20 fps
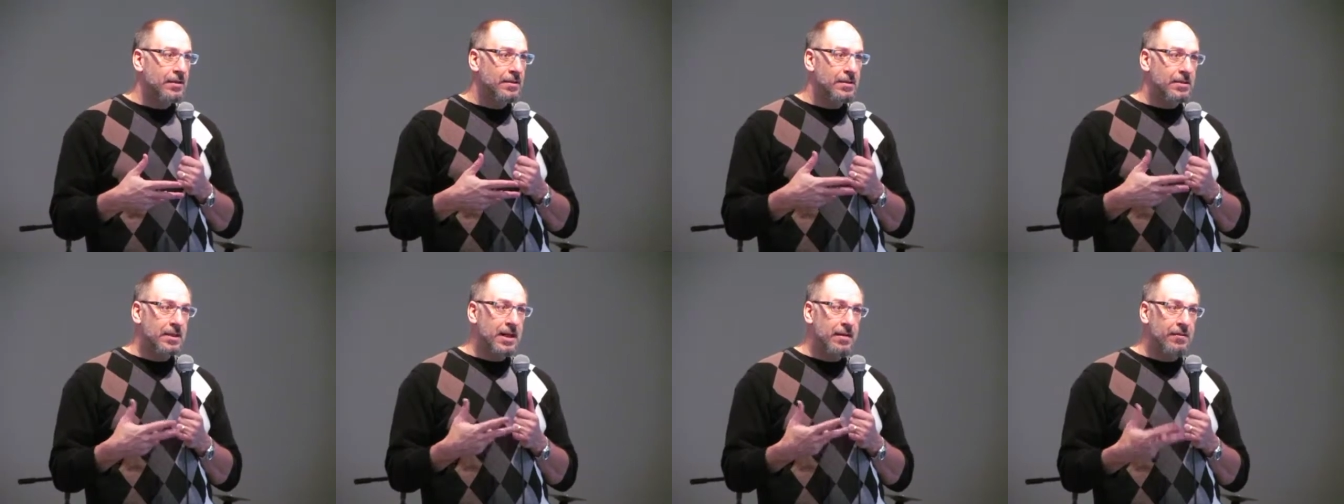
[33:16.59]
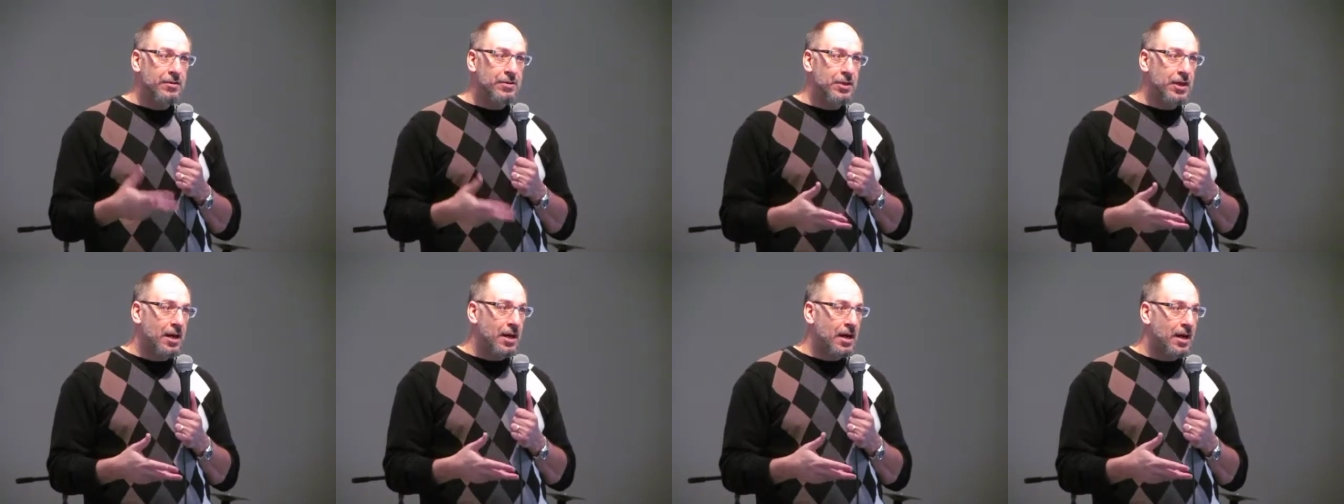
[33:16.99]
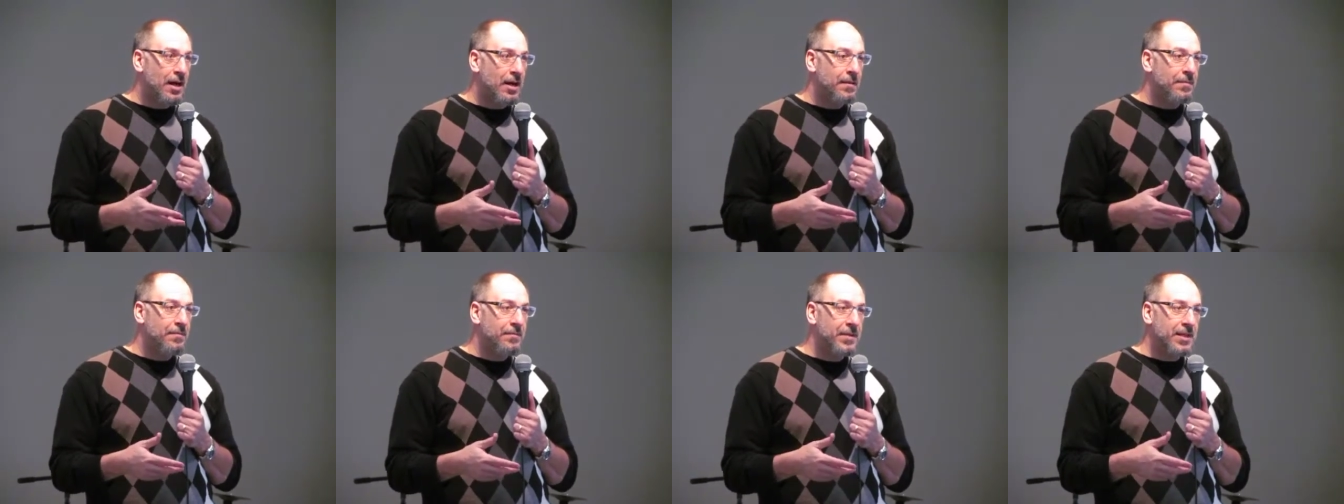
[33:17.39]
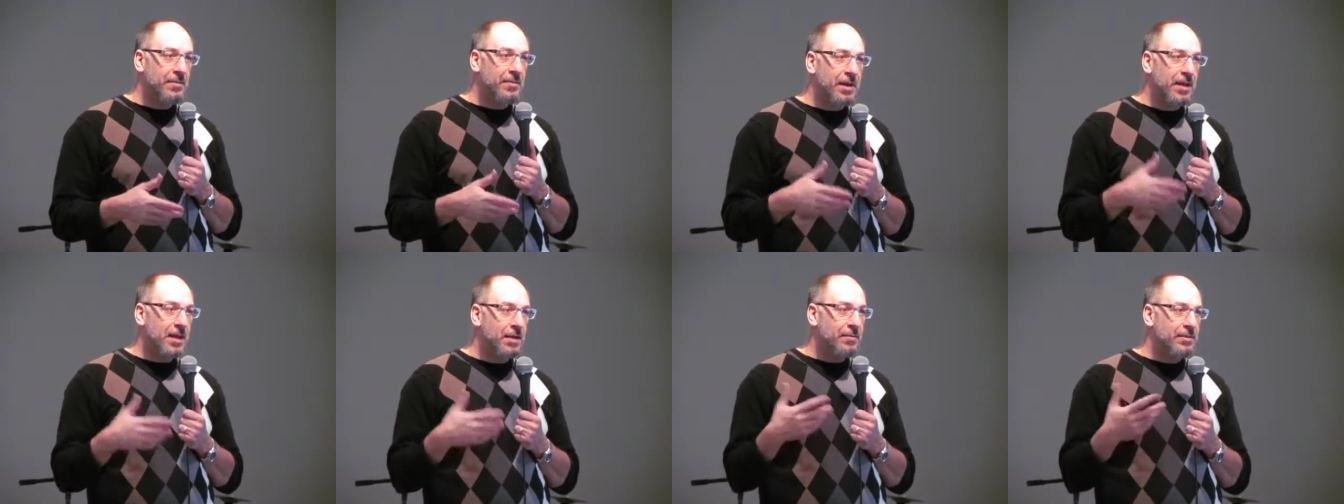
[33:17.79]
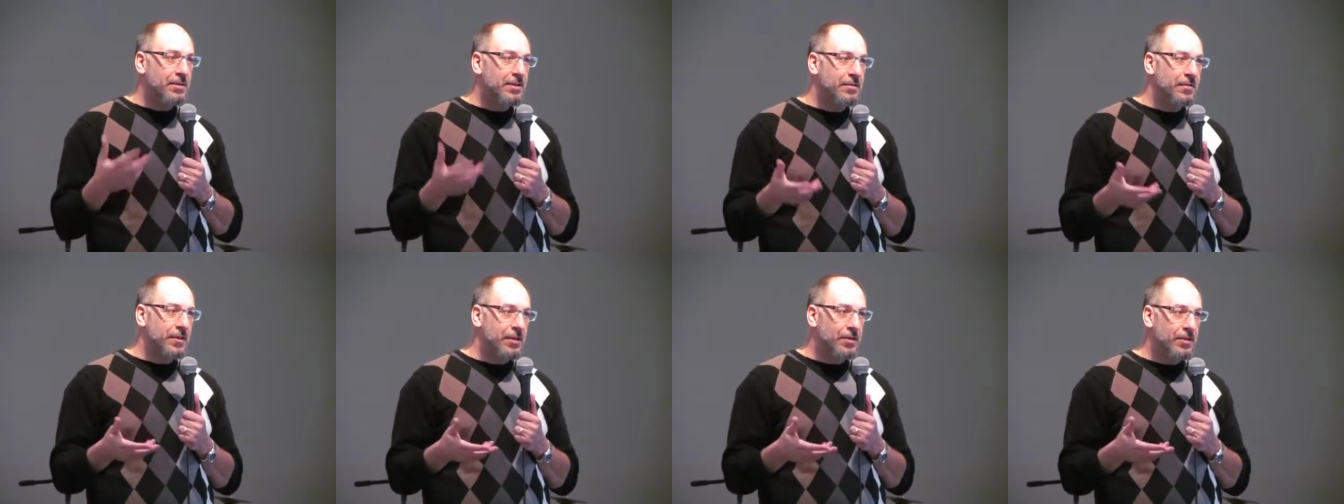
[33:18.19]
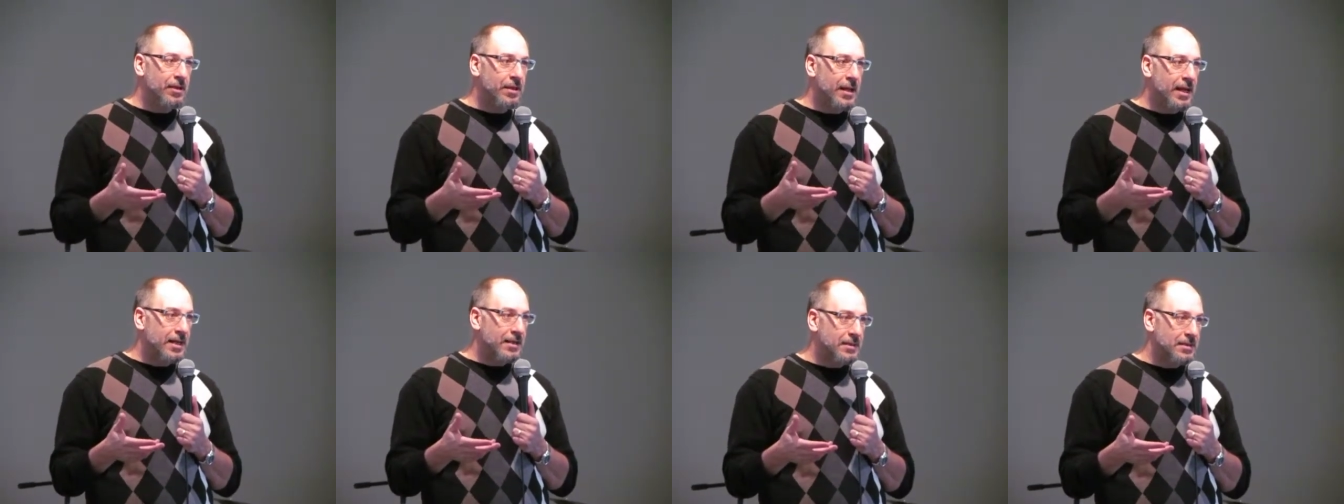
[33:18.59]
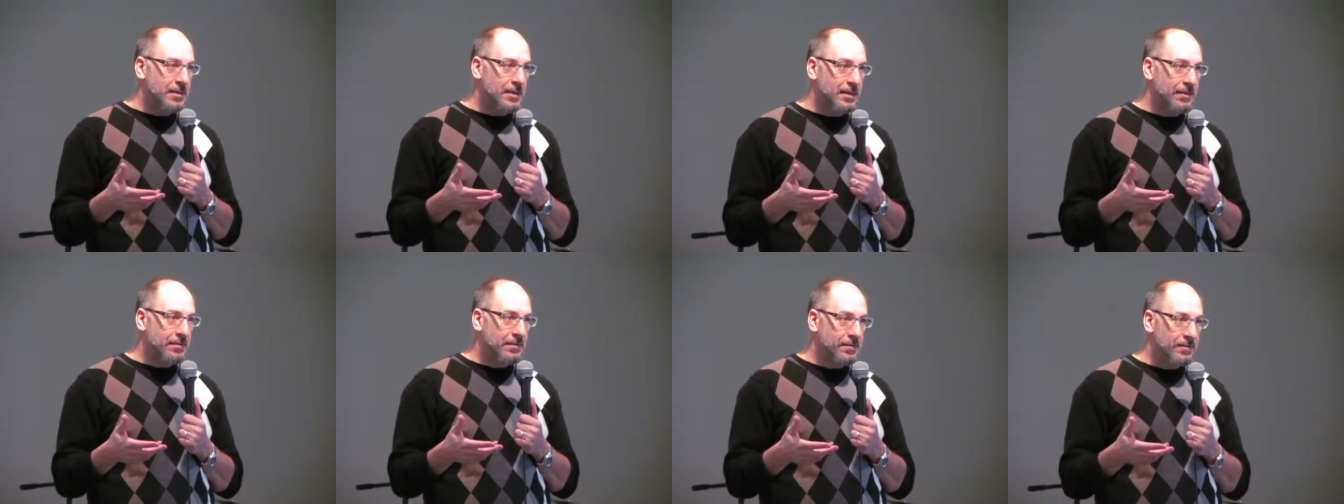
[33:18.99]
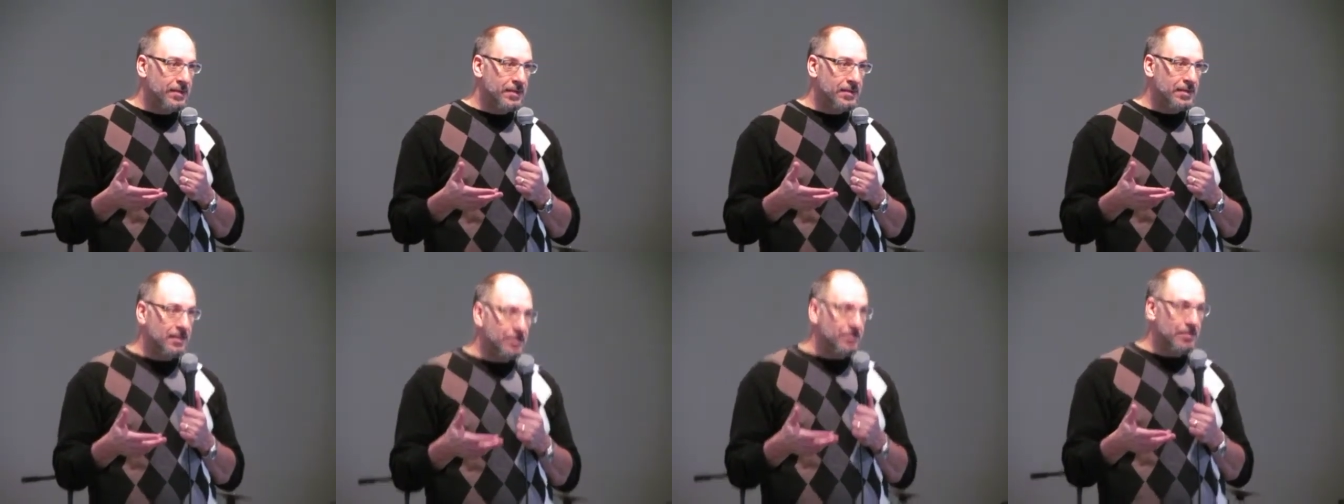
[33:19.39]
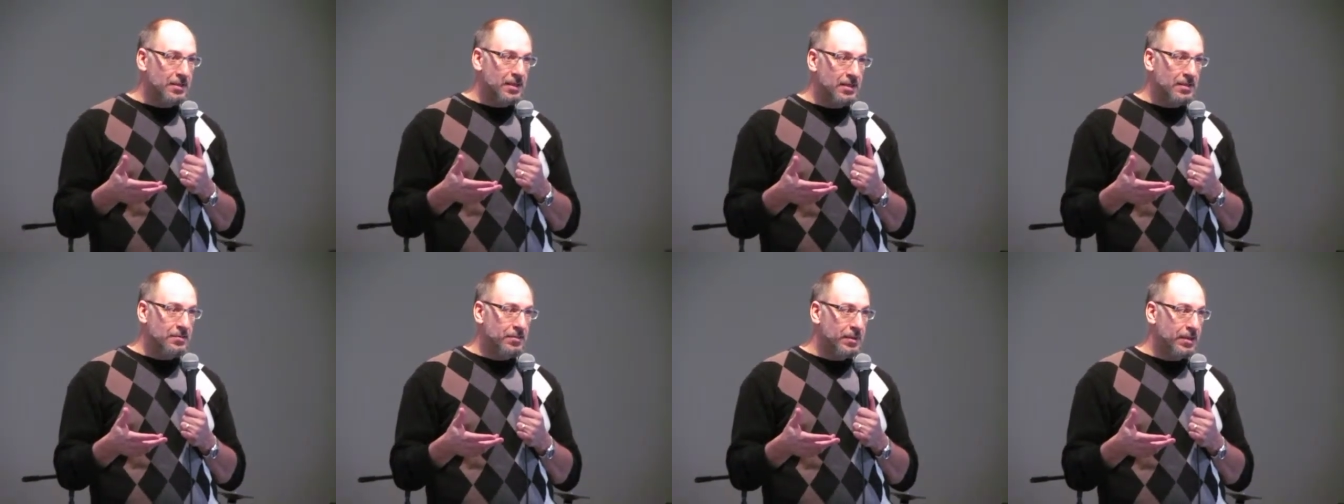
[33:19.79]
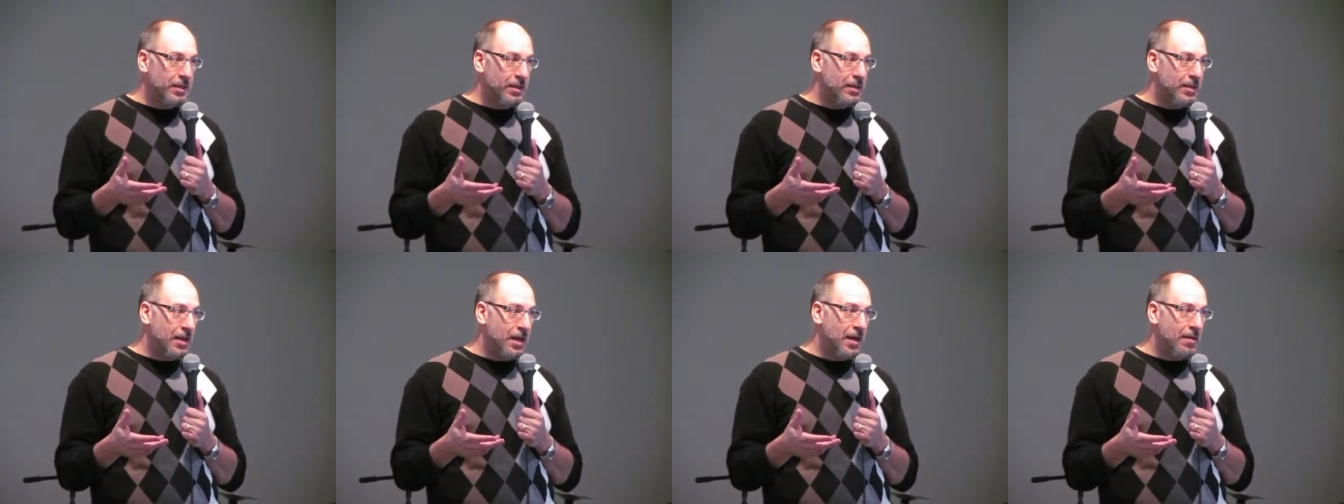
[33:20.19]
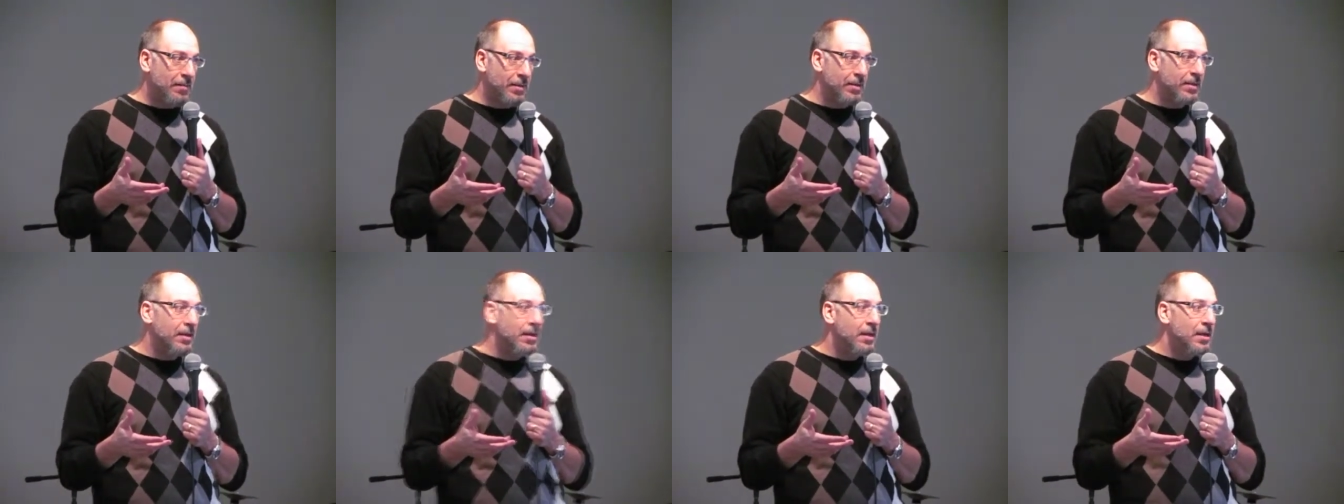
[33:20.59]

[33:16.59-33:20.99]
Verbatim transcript: Doesn't have a job. Come on, how many's ever heard of that stuff? That's goes that's pretty common.